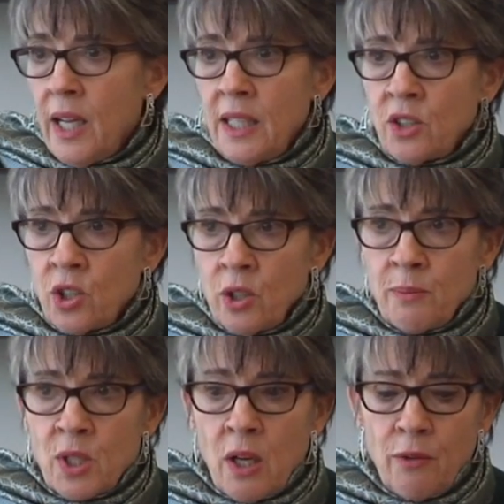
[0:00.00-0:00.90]
in
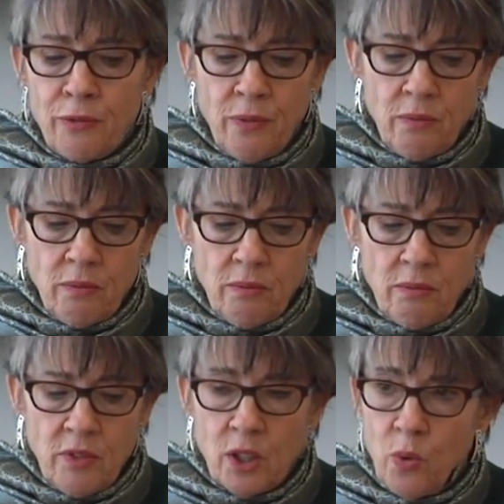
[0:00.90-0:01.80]
terms of
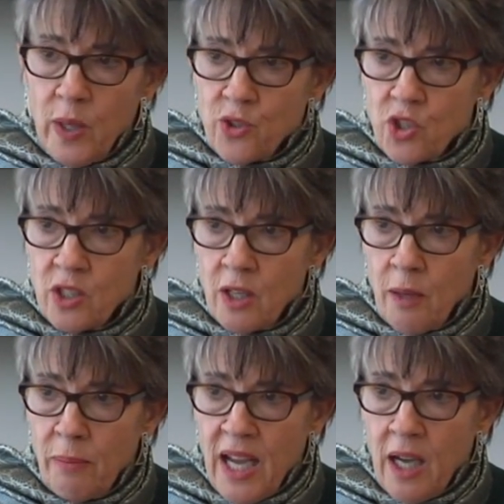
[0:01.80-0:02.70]
the question
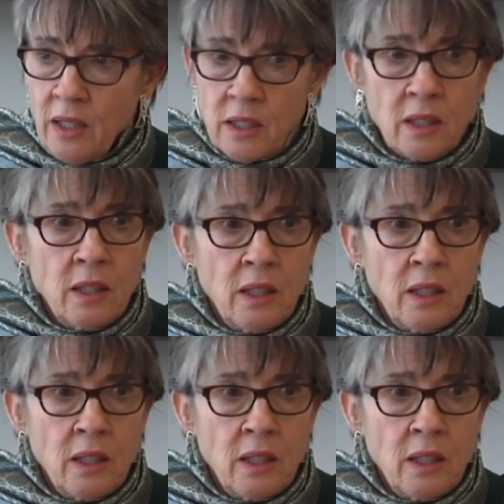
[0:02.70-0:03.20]
about